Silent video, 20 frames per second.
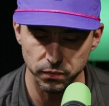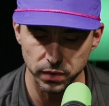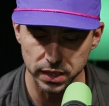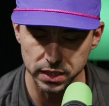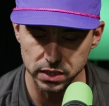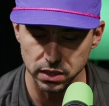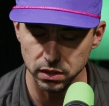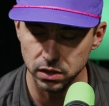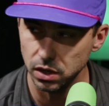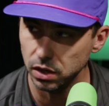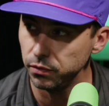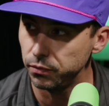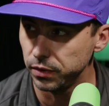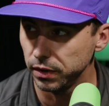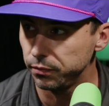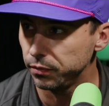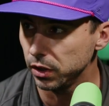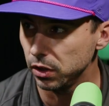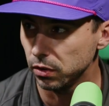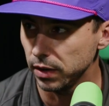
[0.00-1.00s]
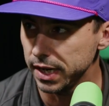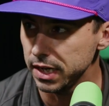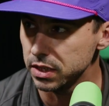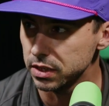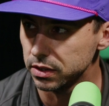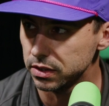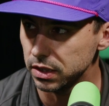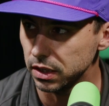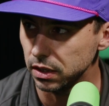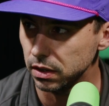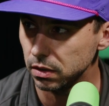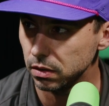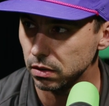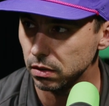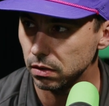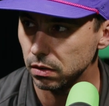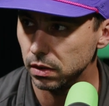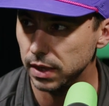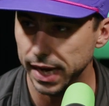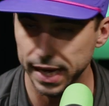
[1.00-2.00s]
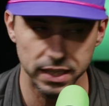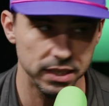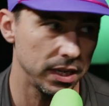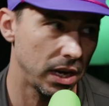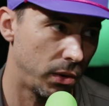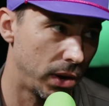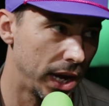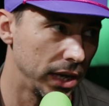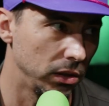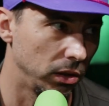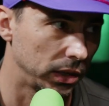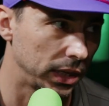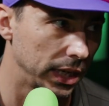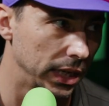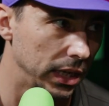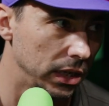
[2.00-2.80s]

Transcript: it's a good fit for your agency. That's how I look at it.